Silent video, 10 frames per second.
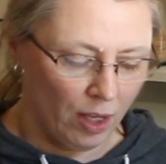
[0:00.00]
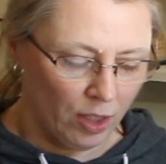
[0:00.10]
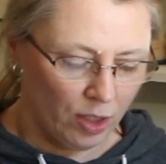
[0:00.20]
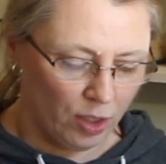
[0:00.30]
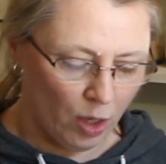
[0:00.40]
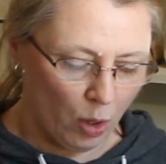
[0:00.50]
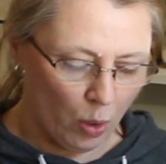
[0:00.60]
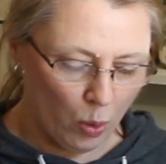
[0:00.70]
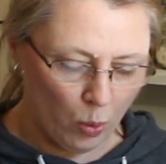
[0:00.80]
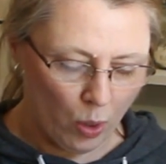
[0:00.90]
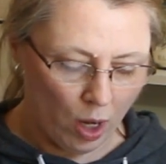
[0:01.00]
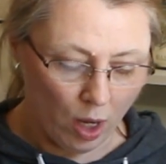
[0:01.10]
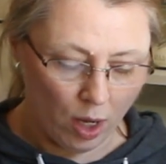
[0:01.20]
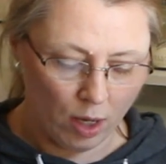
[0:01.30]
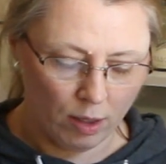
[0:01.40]
So
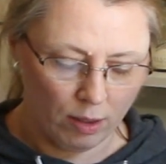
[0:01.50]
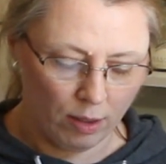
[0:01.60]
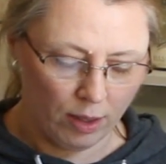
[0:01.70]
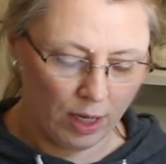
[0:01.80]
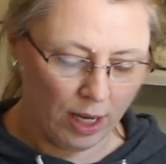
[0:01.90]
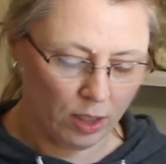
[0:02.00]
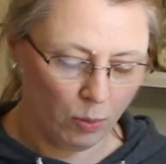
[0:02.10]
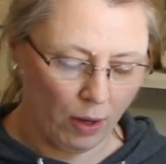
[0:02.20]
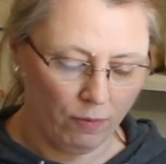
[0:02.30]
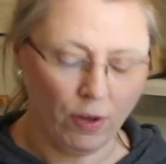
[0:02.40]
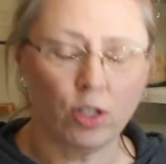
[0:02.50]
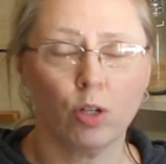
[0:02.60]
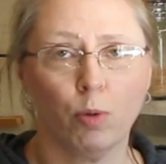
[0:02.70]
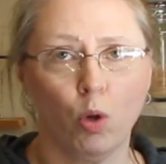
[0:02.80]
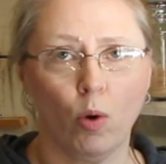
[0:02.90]
the next one,
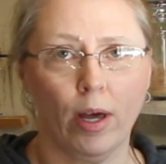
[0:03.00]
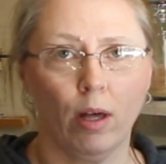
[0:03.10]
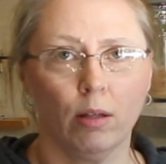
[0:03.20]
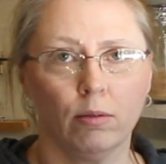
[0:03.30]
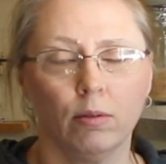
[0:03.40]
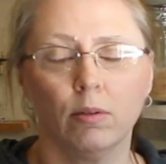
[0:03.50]
vegetable oil,